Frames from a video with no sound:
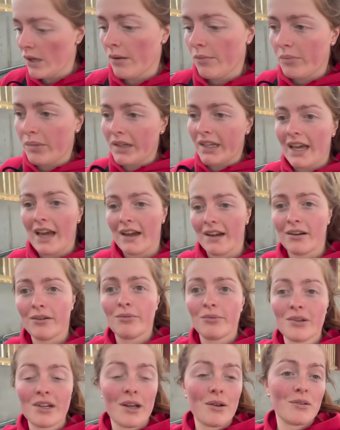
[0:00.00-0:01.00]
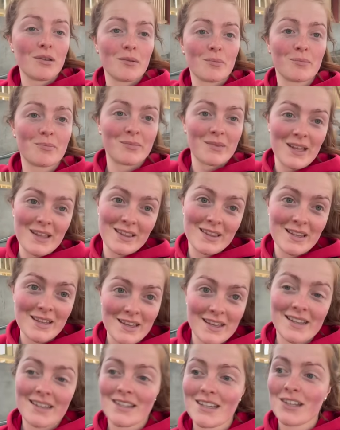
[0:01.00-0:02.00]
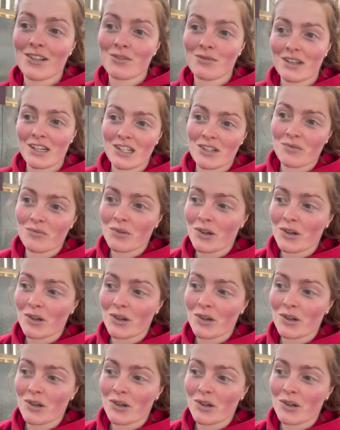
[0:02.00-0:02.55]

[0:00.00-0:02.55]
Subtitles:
But yeah, we're now in the situation